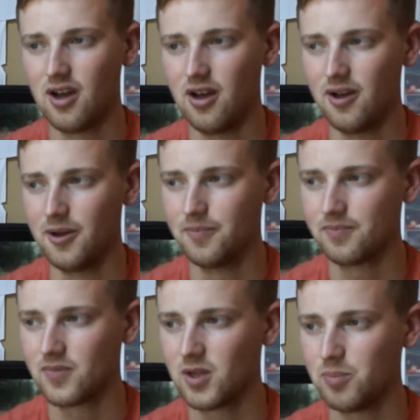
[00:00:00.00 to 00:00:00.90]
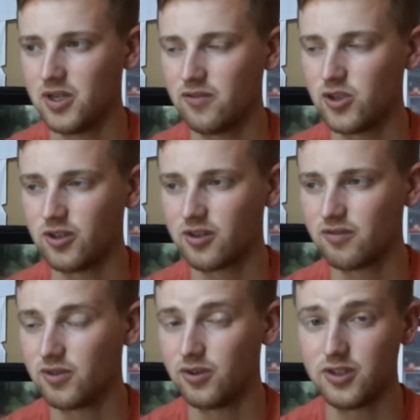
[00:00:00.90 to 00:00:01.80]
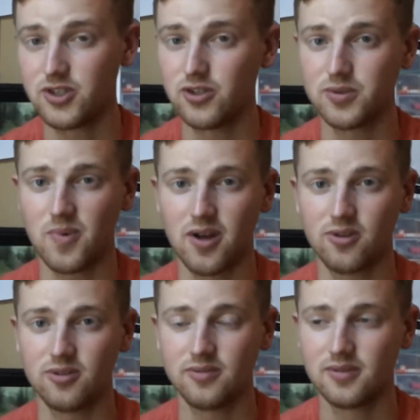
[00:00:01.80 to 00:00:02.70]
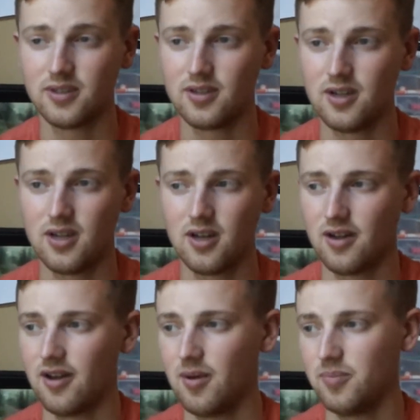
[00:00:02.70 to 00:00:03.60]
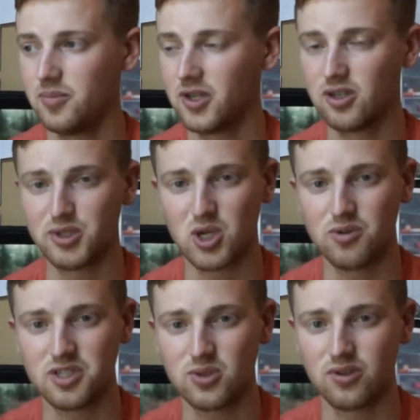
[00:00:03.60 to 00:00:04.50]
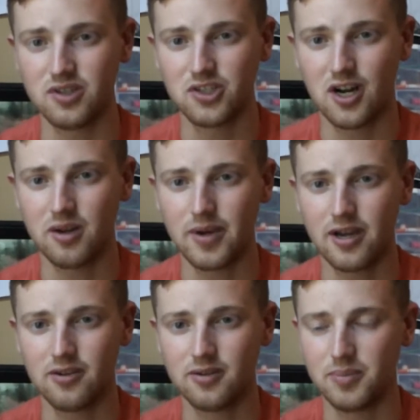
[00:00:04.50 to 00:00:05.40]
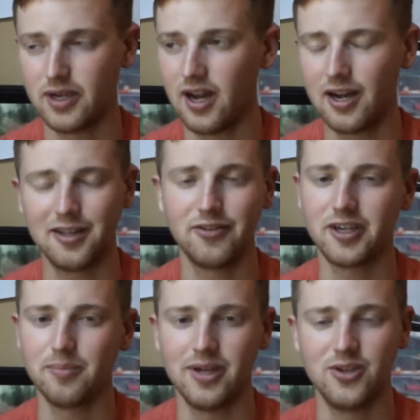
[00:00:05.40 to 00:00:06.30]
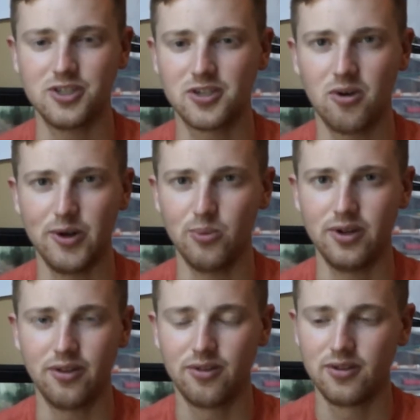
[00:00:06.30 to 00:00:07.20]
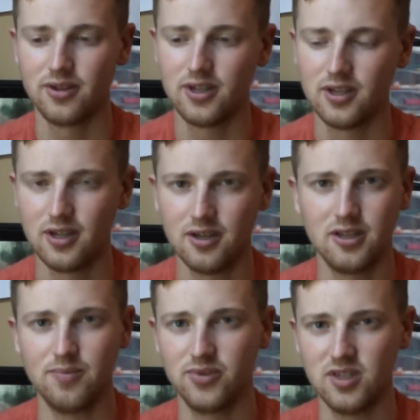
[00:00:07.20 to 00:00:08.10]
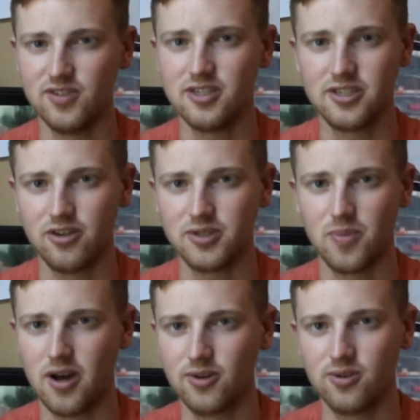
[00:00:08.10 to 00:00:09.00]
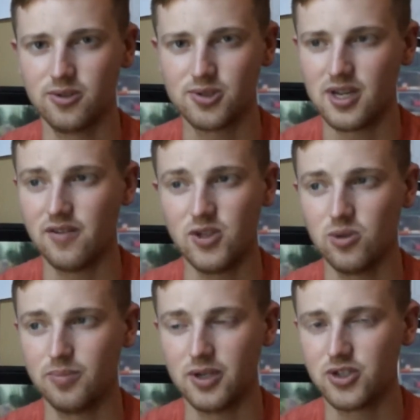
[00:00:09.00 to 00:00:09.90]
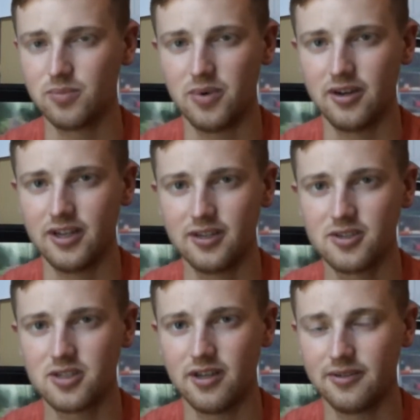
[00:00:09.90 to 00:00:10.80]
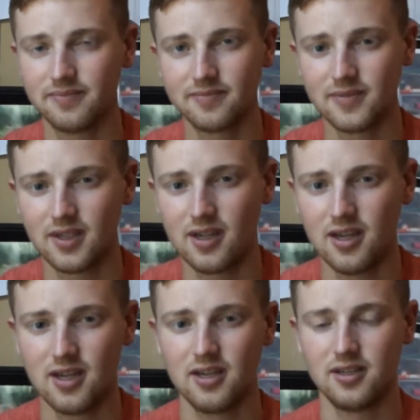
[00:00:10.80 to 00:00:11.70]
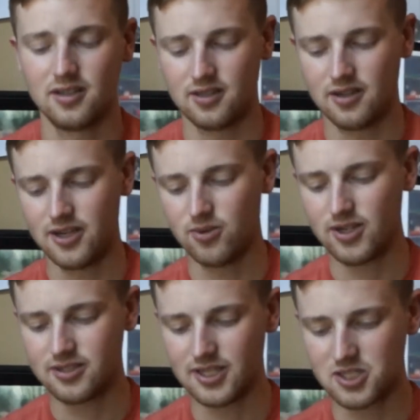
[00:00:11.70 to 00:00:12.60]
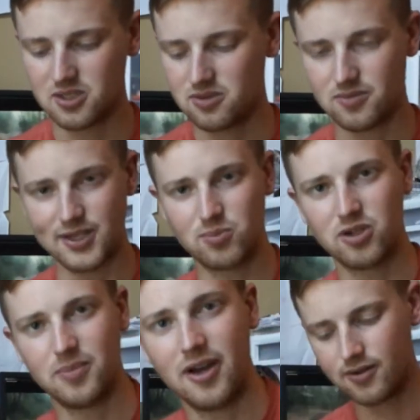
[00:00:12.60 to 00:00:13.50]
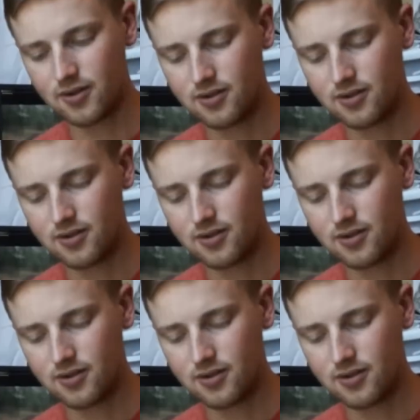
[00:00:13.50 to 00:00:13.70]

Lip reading: But if you're looking for this year's model, you can always go in store and try them out. But I highly recommend just going with the previous year's model, save you a bunch of money. So anyways, that's where to buy.